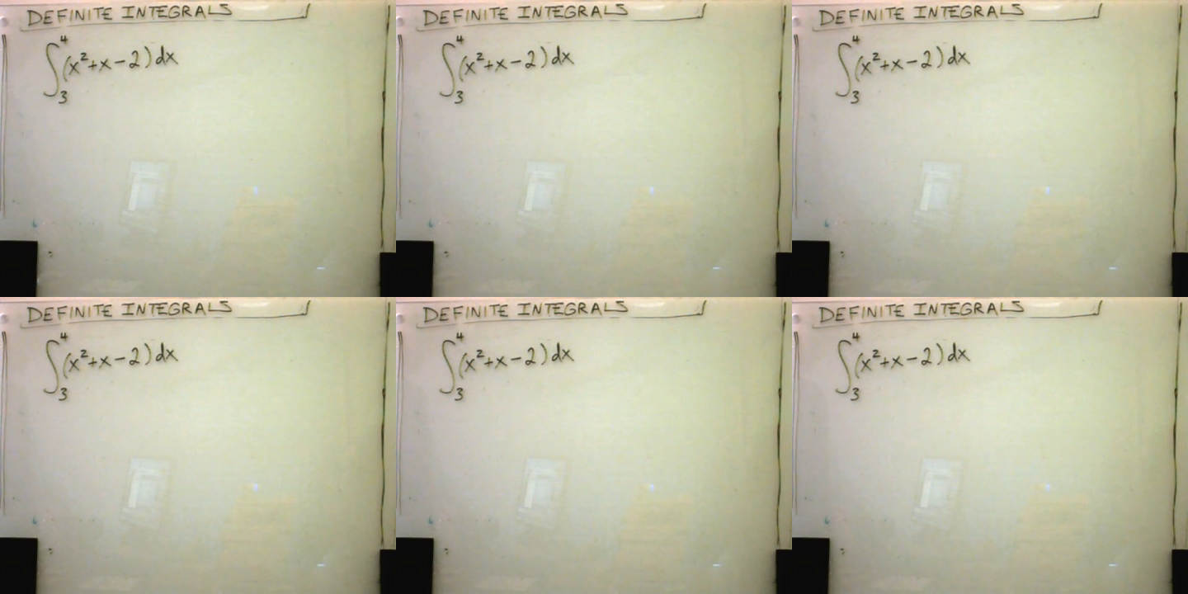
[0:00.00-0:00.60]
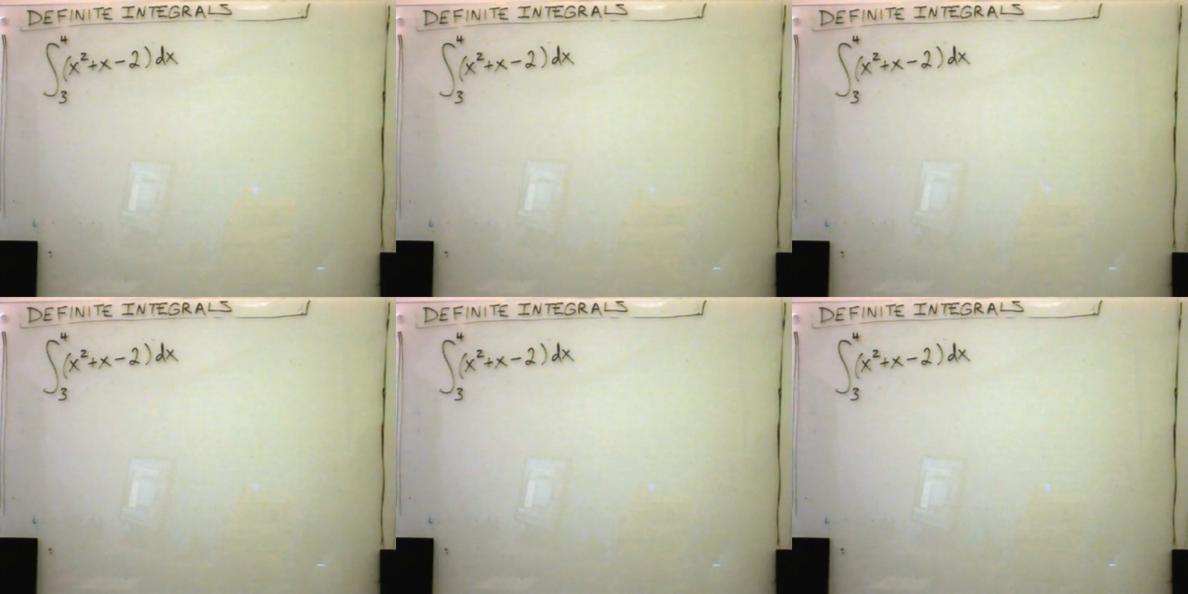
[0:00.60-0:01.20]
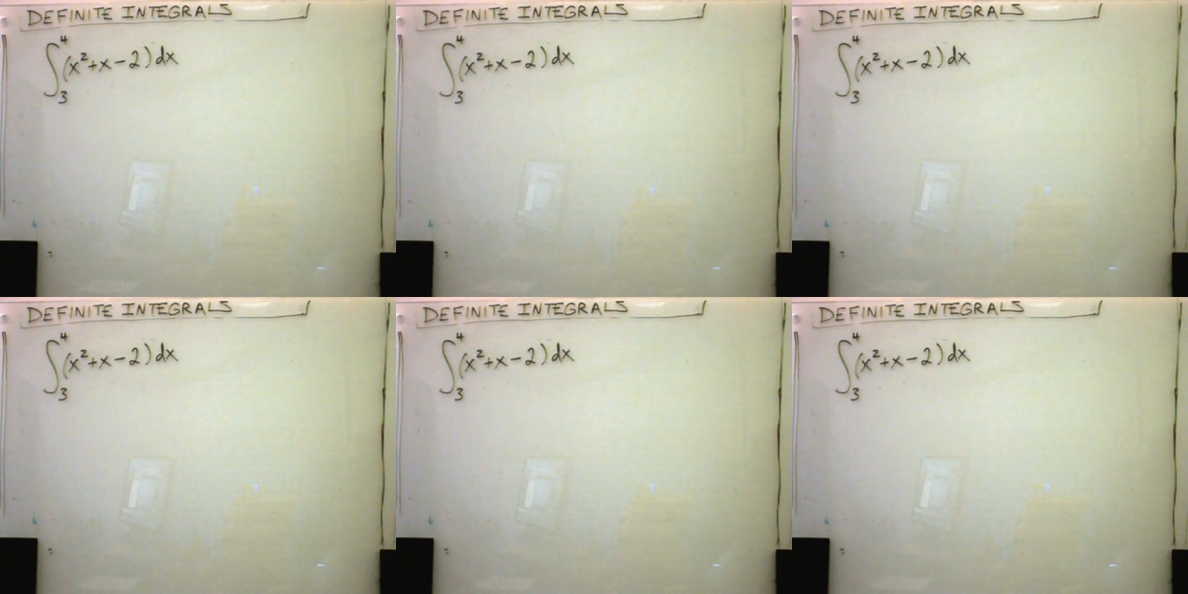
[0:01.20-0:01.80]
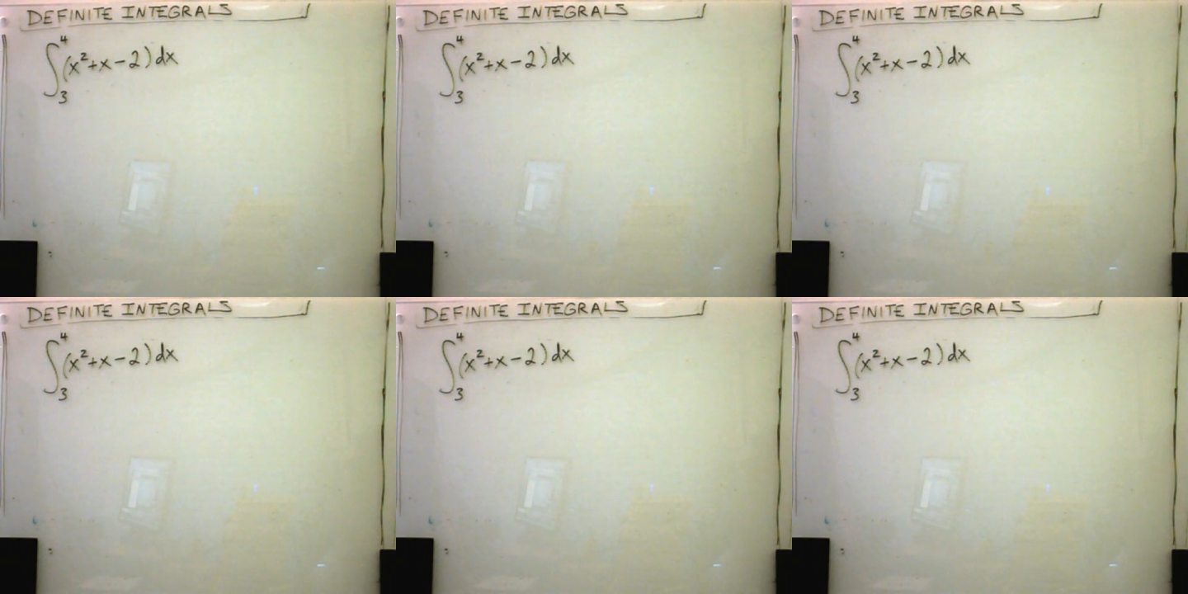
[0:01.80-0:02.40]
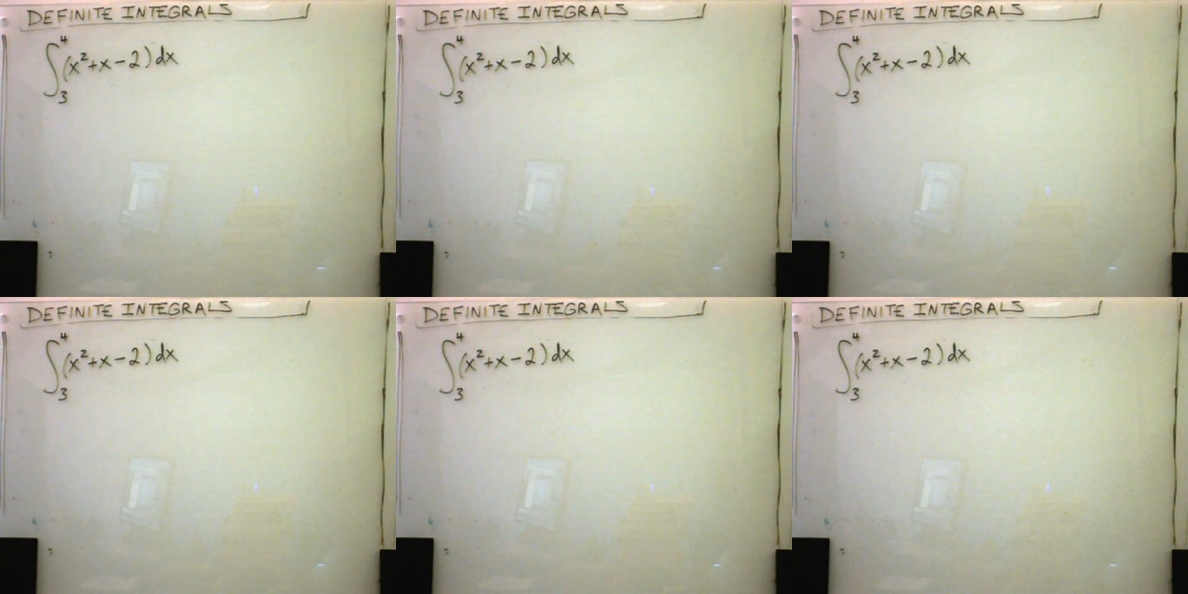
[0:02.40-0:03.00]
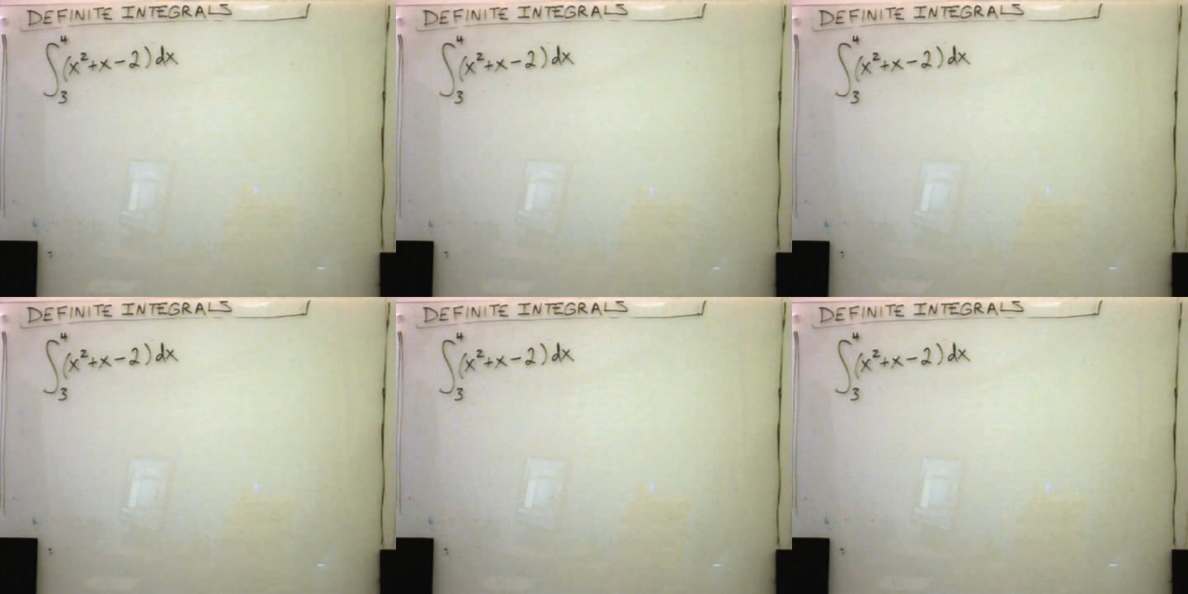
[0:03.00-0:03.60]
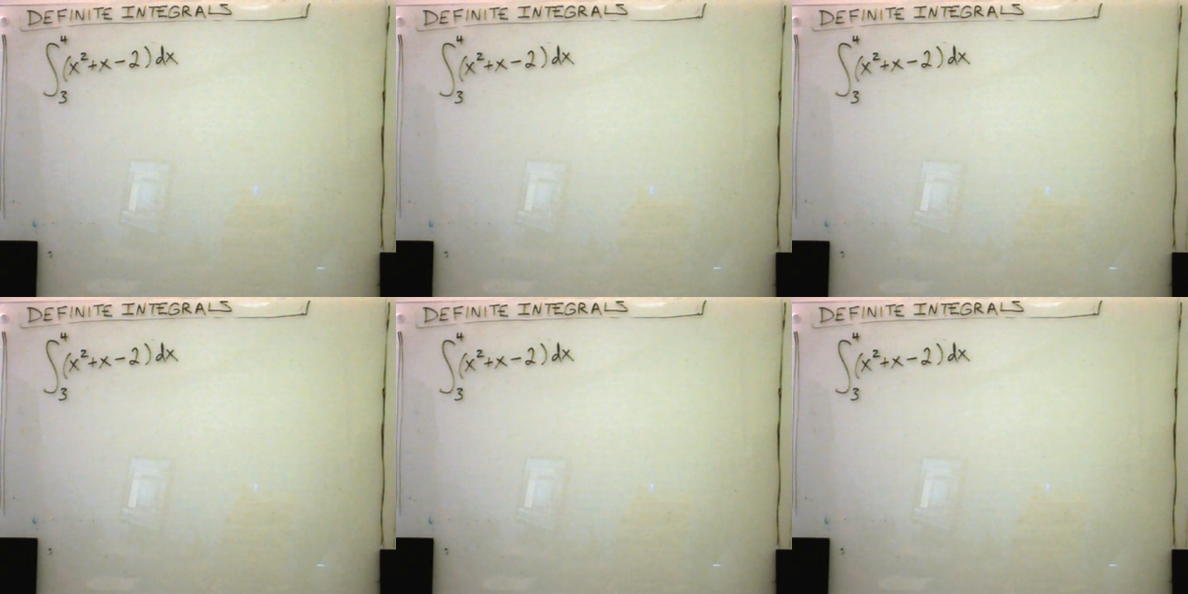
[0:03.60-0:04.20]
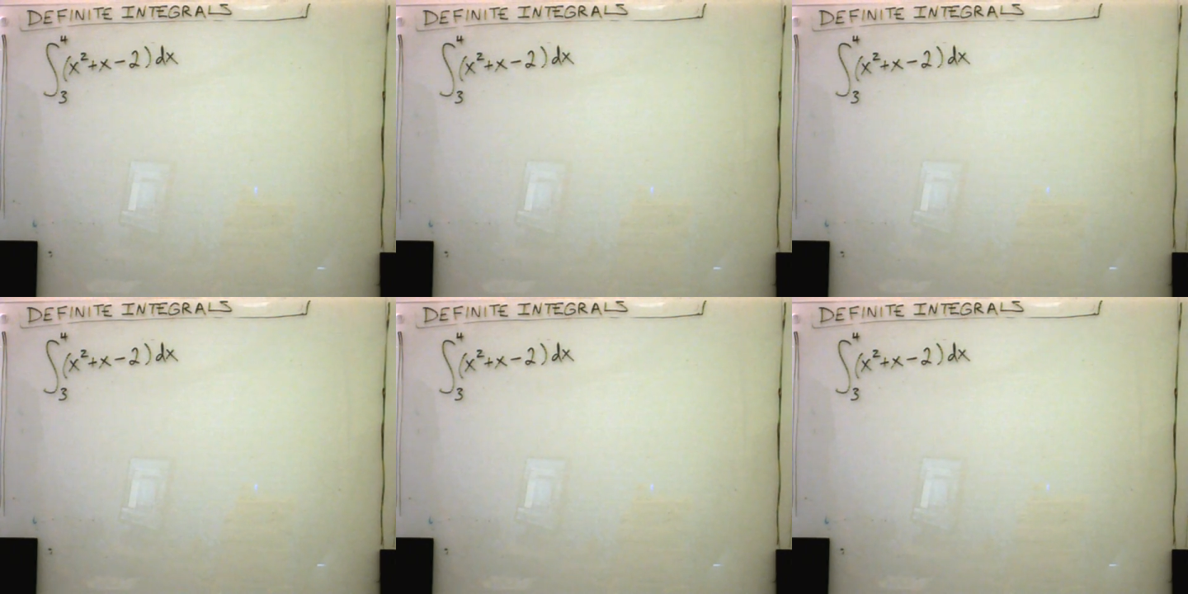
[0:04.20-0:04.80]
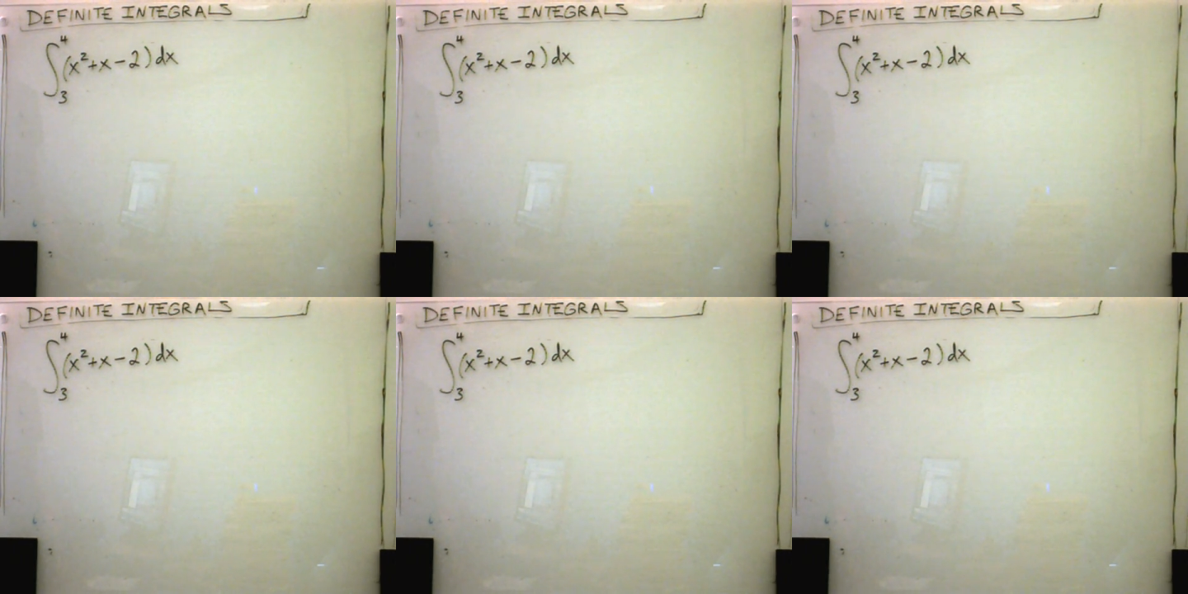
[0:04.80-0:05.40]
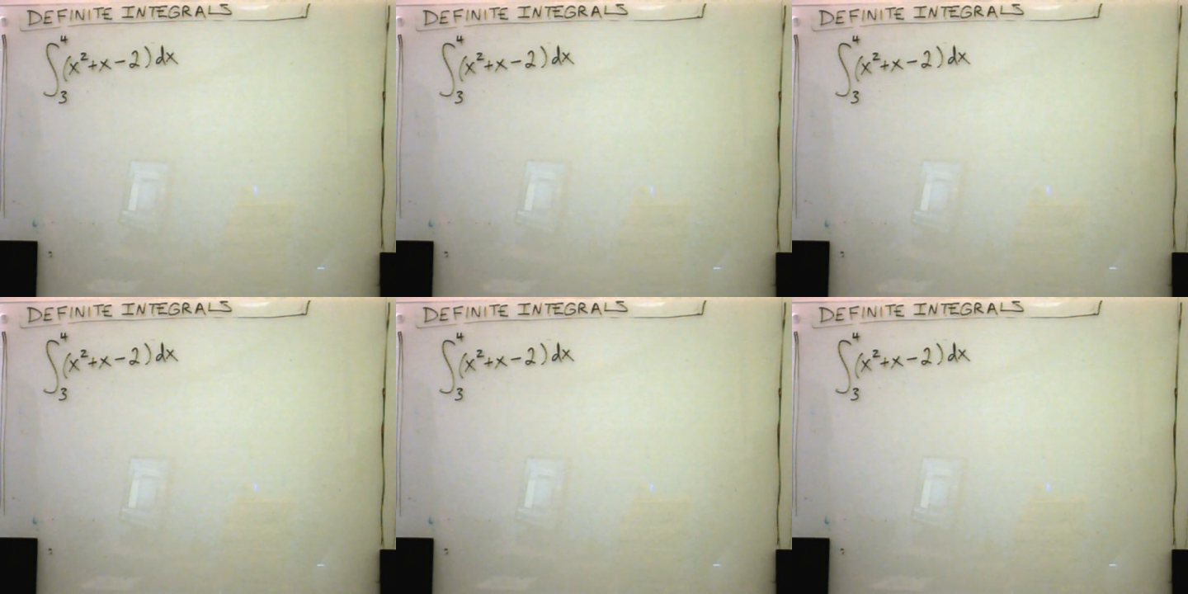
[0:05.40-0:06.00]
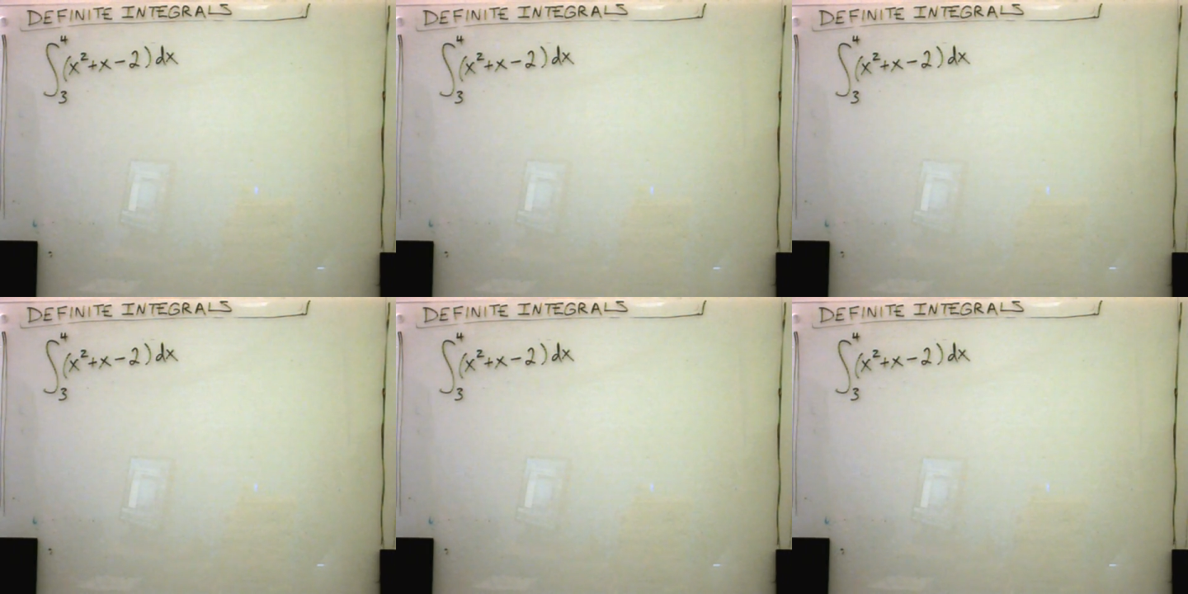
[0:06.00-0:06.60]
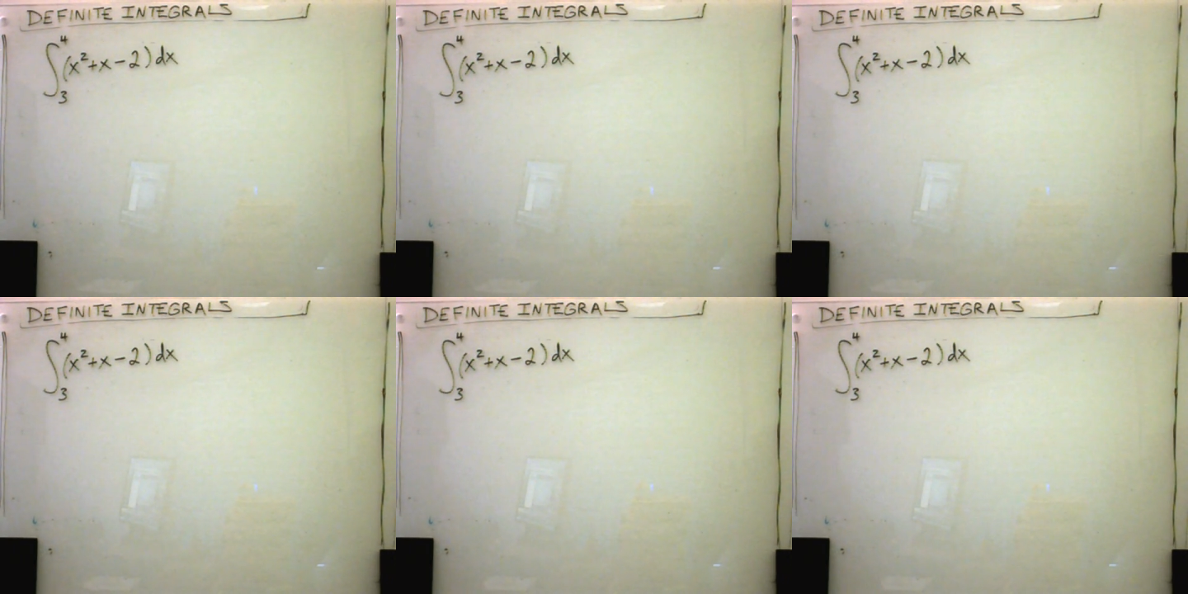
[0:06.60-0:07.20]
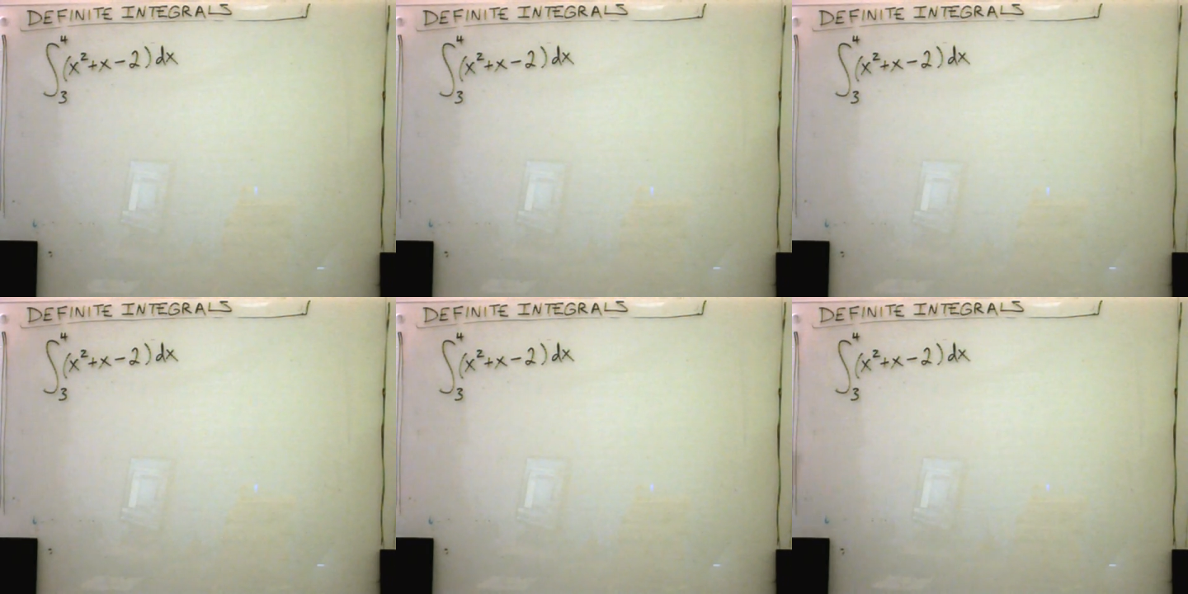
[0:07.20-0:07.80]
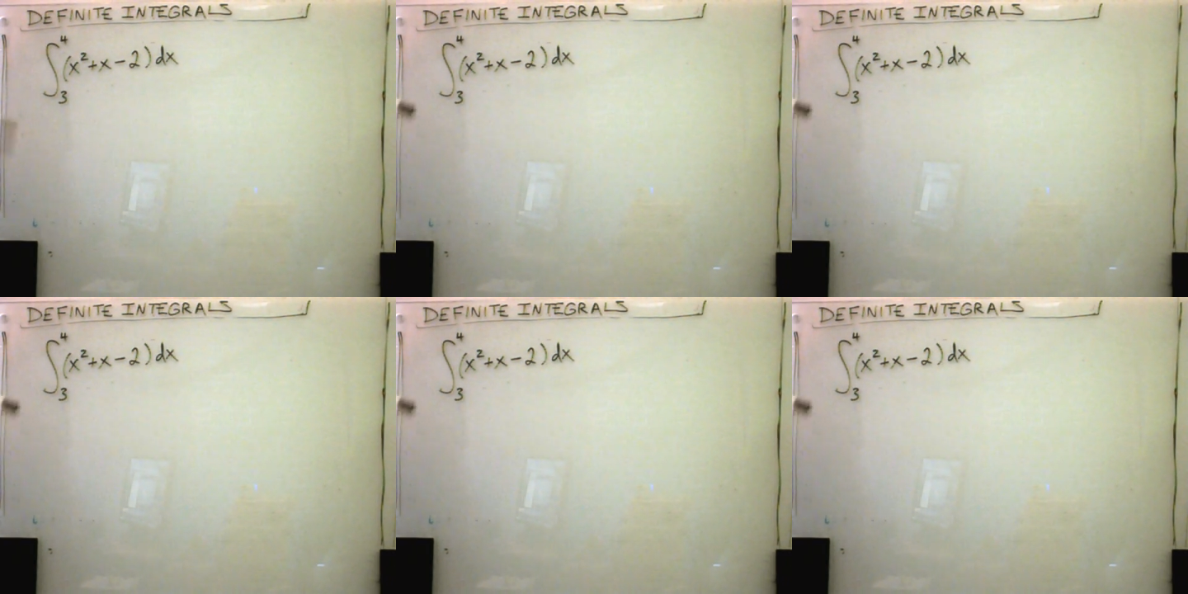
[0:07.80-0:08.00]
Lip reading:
No face is visible, so there are no lips to read.